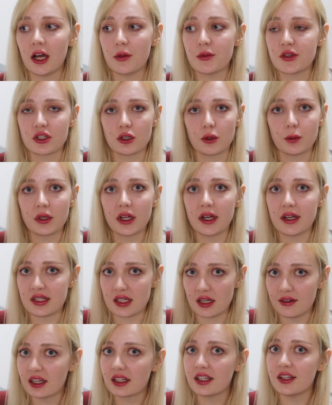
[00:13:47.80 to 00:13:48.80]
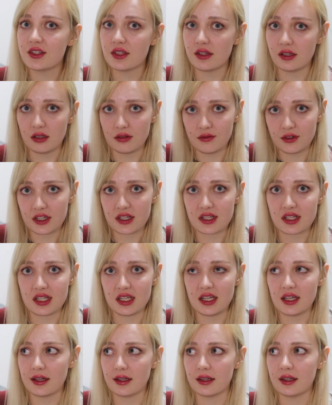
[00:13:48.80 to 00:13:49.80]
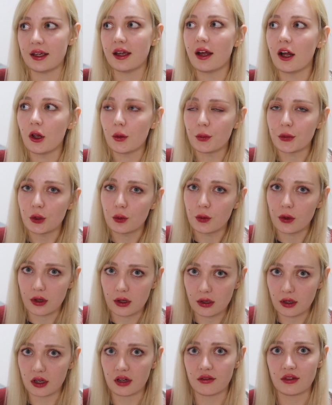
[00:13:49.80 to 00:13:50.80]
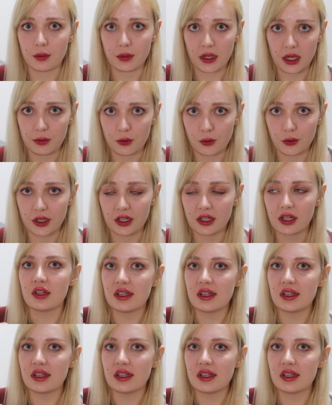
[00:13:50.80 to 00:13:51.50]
So apply directly to the university and they help you with a lot of the paperwork.